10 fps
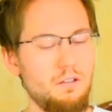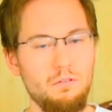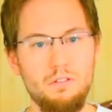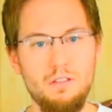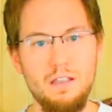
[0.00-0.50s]

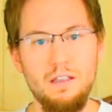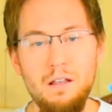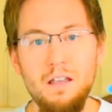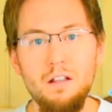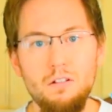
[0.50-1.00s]
use the
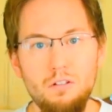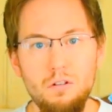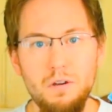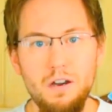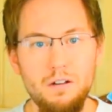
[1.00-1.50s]

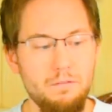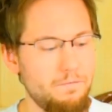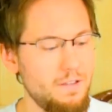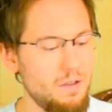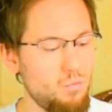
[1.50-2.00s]

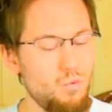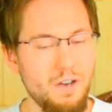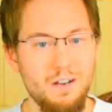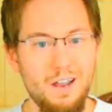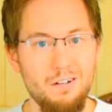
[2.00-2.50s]
Lomography
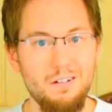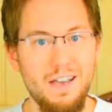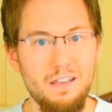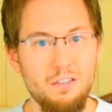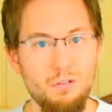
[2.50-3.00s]
100
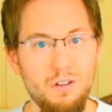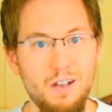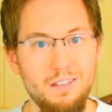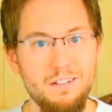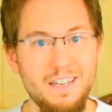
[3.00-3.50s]
ISO
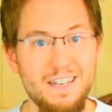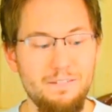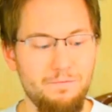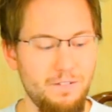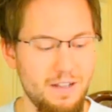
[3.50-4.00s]
color
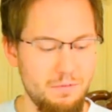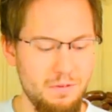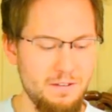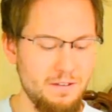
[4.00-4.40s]
negative film.